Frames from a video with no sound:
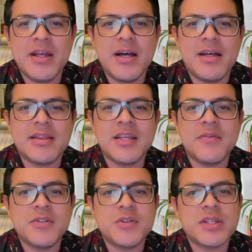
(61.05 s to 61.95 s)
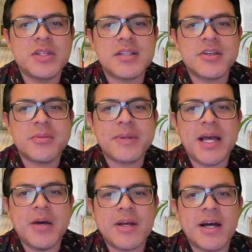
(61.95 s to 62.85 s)
Thank you for joining us to learn
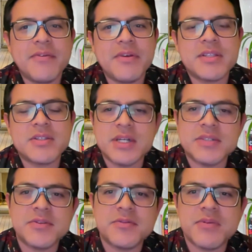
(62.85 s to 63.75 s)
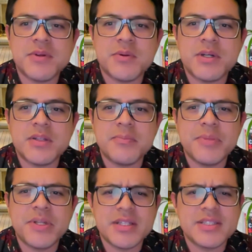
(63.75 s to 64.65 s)
about how conflict is stressful for everyone,
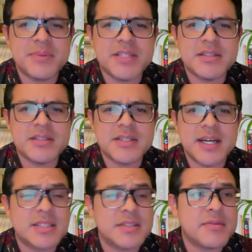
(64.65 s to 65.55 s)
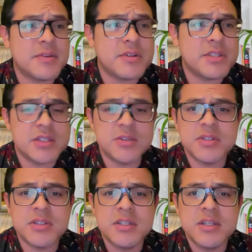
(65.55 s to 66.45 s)
but it is especially toxic for
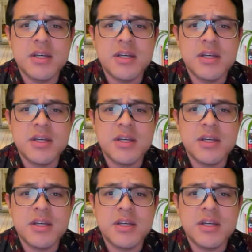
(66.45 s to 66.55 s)
children.